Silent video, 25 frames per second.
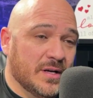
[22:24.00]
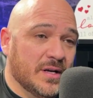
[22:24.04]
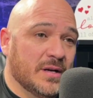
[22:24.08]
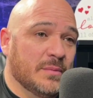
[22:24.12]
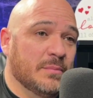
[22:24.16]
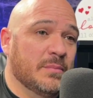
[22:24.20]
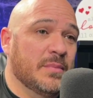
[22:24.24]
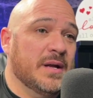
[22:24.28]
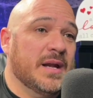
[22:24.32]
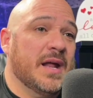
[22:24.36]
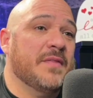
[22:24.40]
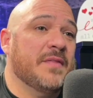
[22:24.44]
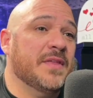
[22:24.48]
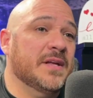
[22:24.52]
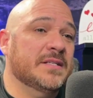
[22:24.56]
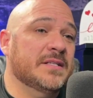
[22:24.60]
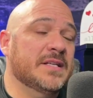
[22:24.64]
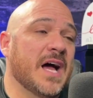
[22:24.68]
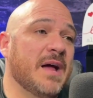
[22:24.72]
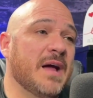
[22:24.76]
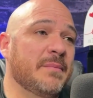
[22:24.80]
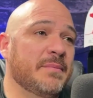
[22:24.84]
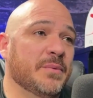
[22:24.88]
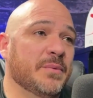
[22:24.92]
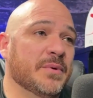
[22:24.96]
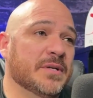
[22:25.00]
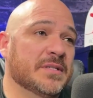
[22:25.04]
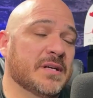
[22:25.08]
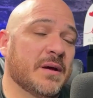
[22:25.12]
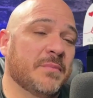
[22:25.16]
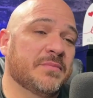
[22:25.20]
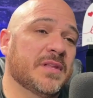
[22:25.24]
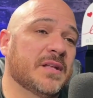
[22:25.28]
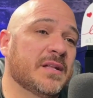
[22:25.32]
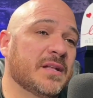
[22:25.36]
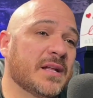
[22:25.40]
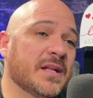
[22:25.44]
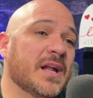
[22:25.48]
But at the time, it was
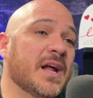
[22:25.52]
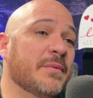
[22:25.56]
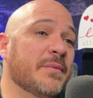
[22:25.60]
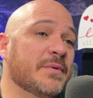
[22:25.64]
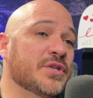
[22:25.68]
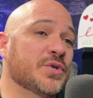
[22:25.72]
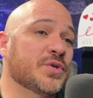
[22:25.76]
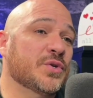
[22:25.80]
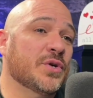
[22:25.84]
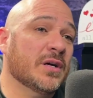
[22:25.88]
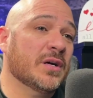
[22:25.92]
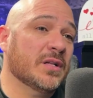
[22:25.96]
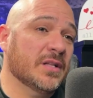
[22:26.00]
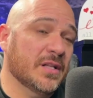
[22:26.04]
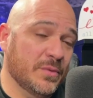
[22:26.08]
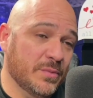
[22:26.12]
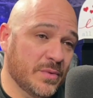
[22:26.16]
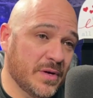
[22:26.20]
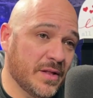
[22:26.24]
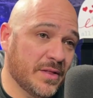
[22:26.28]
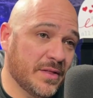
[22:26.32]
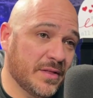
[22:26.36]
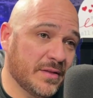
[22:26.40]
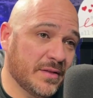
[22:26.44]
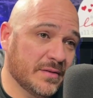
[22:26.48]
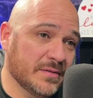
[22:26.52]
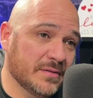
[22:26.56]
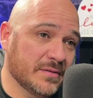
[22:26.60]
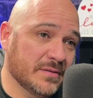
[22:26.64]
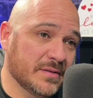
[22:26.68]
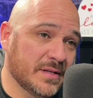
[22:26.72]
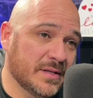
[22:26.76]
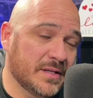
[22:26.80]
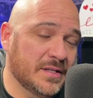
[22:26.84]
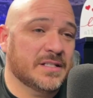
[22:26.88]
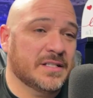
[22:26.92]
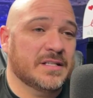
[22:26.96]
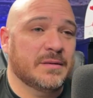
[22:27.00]
something that I was struggling with.
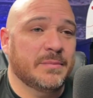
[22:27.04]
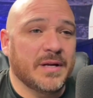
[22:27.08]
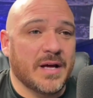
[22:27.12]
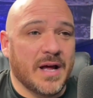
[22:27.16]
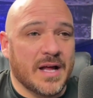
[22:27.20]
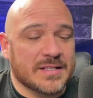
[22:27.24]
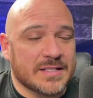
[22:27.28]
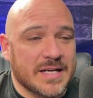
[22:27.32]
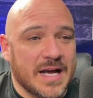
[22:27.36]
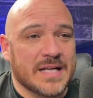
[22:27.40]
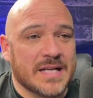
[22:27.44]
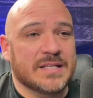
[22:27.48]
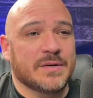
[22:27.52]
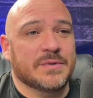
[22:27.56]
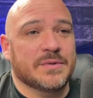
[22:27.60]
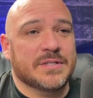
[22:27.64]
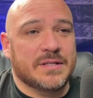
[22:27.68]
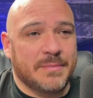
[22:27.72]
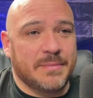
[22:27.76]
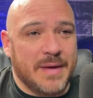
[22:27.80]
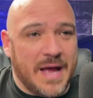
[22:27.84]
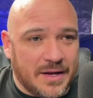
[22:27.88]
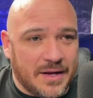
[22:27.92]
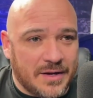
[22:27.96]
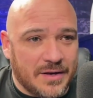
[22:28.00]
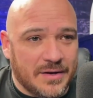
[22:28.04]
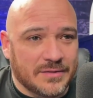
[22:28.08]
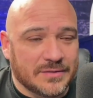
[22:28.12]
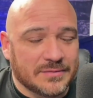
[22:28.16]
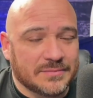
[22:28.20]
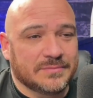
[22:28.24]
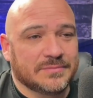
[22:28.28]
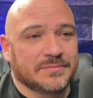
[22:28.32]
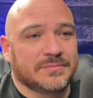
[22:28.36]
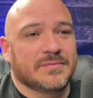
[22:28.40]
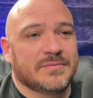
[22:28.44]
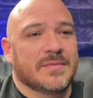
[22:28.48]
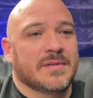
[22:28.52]
And just to be honest, guys, it was tobacco.
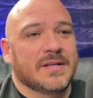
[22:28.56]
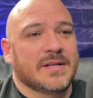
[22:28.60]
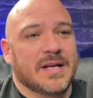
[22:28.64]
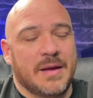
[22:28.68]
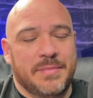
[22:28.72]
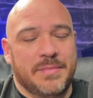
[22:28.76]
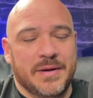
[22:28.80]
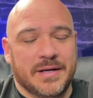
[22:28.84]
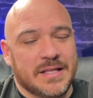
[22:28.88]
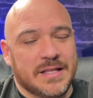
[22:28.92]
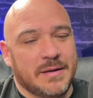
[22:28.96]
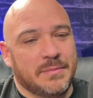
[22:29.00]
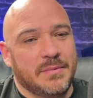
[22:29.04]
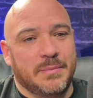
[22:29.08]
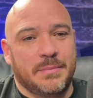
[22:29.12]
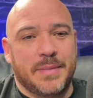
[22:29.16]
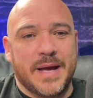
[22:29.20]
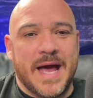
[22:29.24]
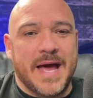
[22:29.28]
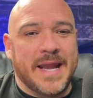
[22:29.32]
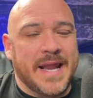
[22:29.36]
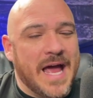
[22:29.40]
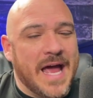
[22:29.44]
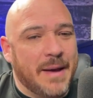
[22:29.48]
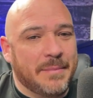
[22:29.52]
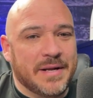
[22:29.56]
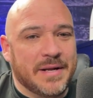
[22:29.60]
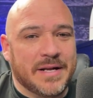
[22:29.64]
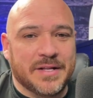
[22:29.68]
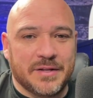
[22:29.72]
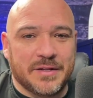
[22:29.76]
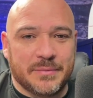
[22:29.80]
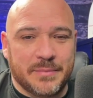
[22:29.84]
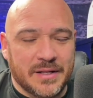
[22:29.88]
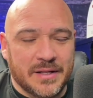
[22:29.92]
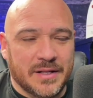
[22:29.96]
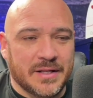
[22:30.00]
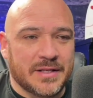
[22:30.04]
I picked up a bad habit
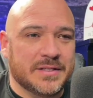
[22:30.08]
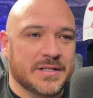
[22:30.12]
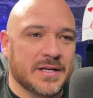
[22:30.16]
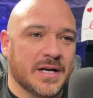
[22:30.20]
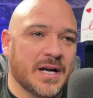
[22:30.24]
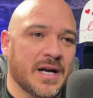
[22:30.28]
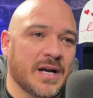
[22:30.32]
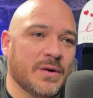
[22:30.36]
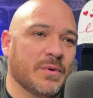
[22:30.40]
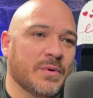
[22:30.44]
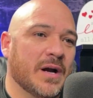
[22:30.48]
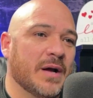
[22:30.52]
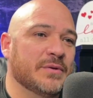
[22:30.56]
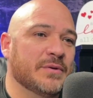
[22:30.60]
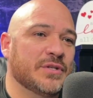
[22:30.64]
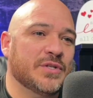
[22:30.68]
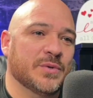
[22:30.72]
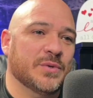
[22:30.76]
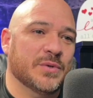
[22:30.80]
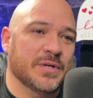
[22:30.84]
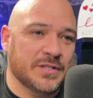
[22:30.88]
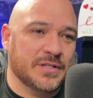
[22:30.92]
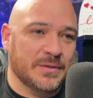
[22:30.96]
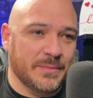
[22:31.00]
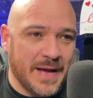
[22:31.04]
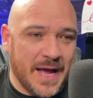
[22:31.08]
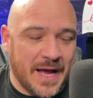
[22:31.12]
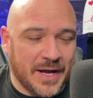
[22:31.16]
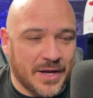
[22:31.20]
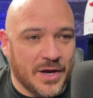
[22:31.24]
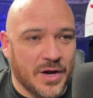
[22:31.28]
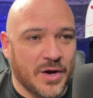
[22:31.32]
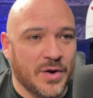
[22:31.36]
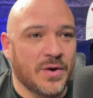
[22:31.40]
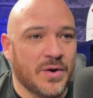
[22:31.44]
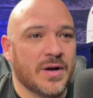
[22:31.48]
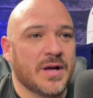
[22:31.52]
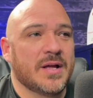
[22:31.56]
in the military where I was chewing
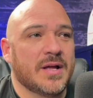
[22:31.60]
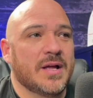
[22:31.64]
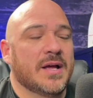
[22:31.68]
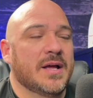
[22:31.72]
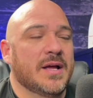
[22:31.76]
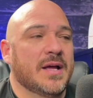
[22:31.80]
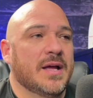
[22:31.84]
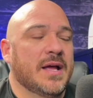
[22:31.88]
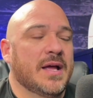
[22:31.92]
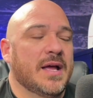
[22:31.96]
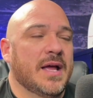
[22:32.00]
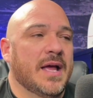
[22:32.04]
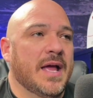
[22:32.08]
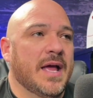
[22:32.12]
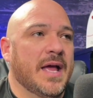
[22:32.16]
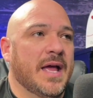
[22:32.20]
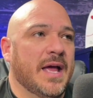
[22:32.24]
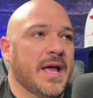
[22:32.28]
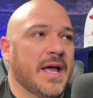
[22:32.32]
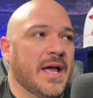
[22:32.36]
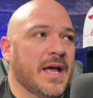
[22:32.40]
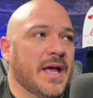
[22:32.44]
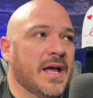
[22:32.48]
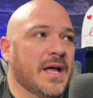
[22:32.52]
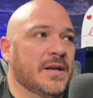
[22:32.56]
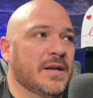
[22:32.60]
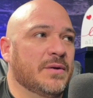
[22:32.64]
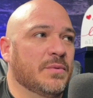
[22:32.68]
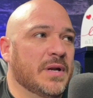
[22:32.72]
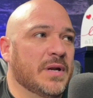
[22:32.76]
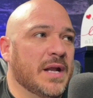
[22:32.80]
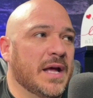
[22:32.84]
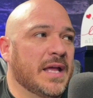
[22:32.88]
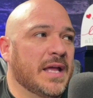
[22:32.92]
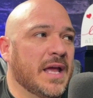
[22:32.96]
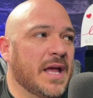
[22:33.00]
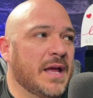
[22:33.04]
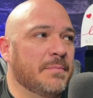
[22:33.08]
tobacco. And
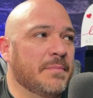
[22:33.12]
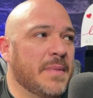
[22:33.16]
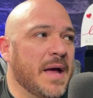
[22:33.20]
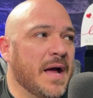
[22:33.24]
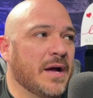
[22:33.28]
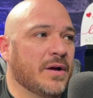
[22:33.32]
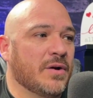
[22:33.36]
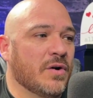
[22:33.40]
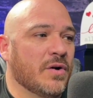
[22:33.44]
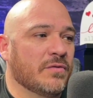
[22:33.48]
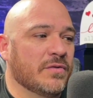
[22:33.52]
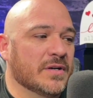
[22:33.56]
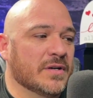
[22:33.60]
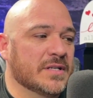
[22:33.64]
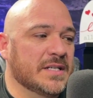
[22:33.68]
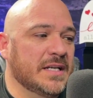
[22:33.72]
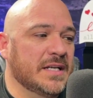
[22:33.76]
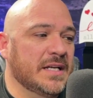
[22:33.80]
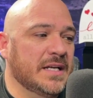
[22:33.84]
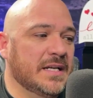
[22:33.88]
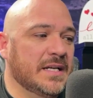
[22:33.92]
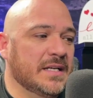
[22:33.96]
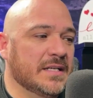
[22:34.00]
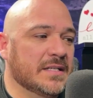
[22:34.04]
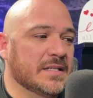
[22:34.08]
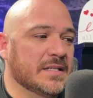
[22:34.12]
when I came back overseas,